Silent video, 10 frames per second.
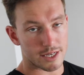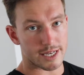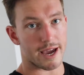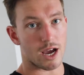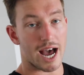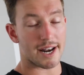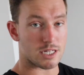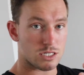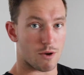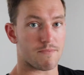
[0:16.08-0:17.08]
yeah, I had to
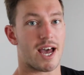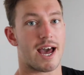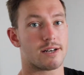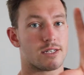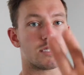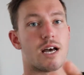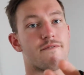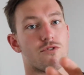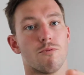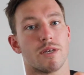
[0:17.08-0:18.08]
stop that to
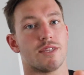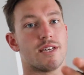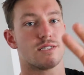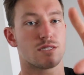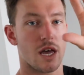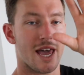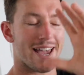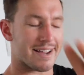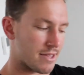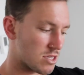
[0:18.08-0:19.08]
start filming this,
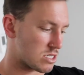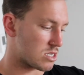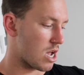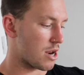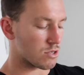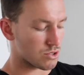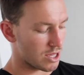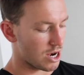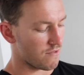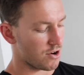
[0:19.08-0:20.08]
get this done. I'll do
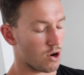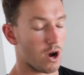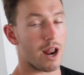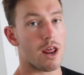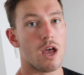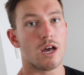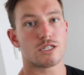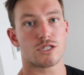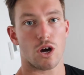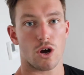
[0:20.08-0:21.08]
that overnight.
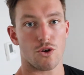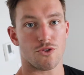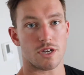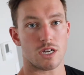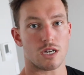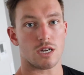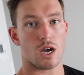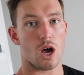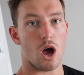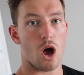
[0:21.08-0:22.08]
So
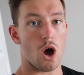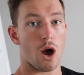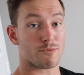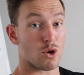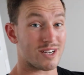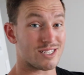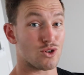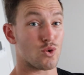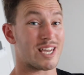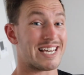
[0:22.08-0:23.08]
I'm going
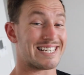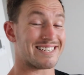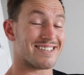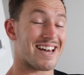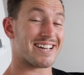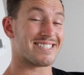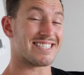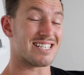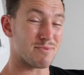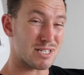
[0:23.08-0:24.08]
to hit legs. I
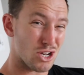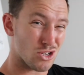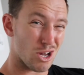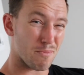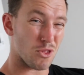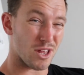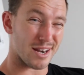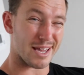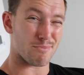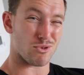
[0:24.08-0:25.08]
think I'm going to jump on the
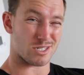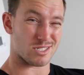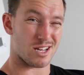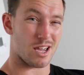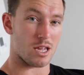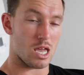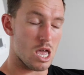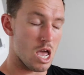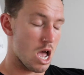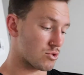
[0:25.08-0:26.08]
leg press today
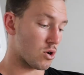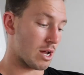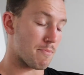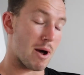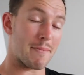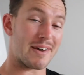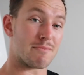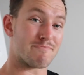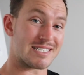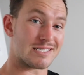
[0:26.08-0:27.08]
and try and pump out
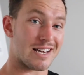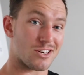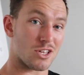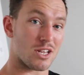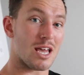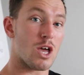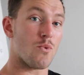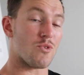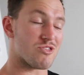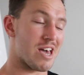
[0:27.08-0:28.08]
a big session
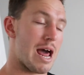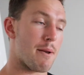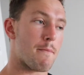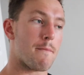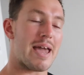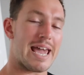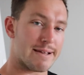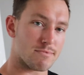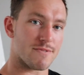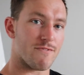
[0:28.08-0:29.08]
with that.
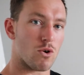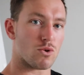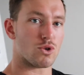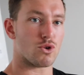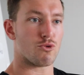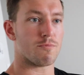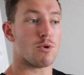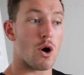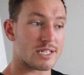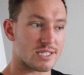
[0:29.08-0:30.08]
Heaps of volume,
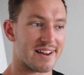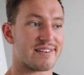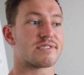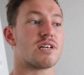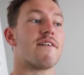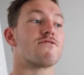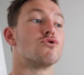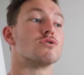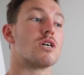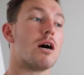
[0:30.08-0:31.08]
isolated stuff,
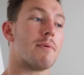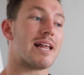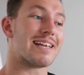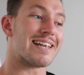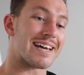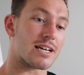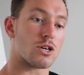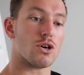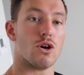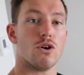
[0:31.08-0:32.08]
do some leg
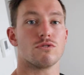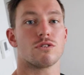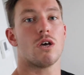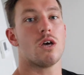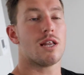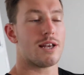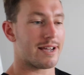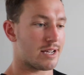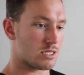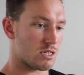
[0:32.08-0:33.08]
curls,
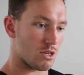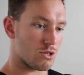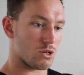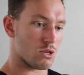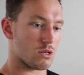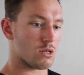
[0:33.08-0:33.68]
leg extension,